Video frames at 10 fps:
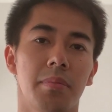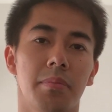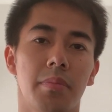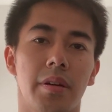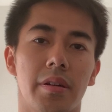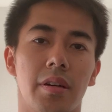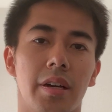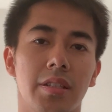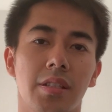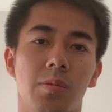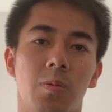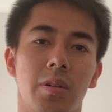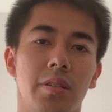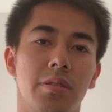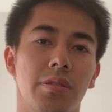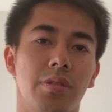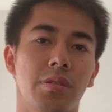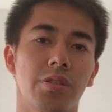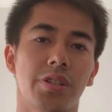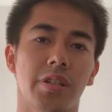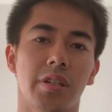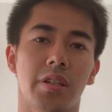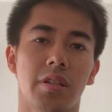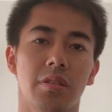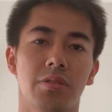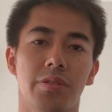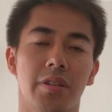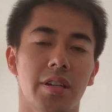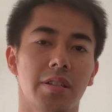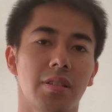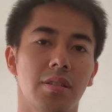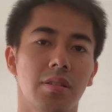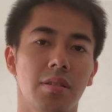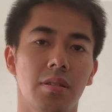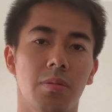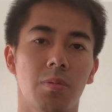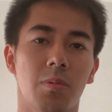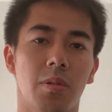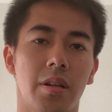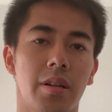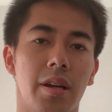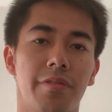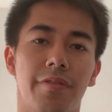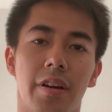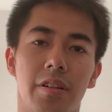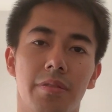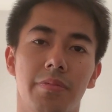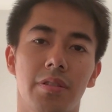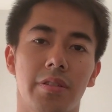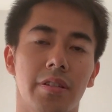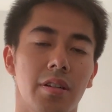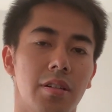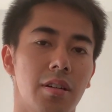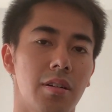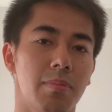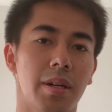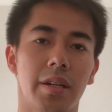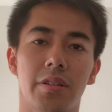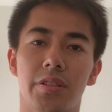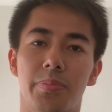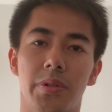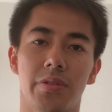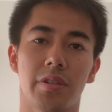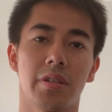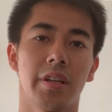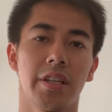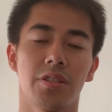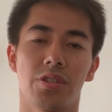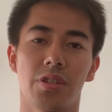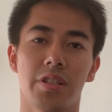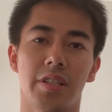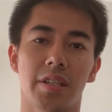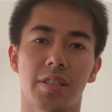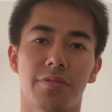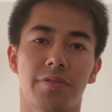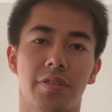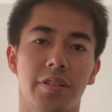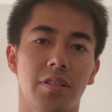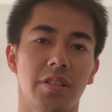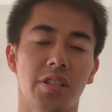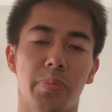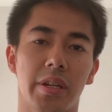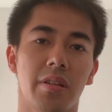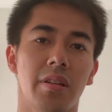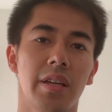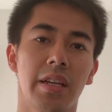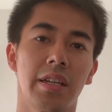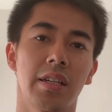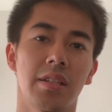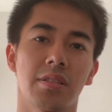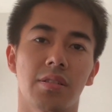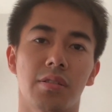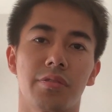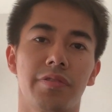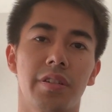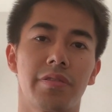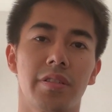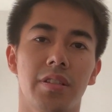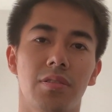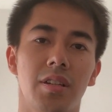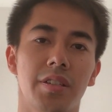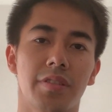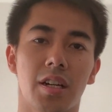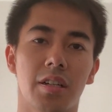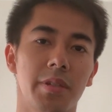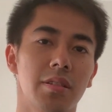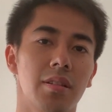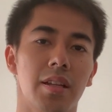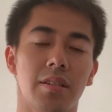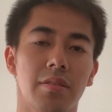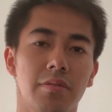But I just want to share to you guys what I found out during my entrepreneur journey as a foreigner in Japan. So feel free to leave a comment, like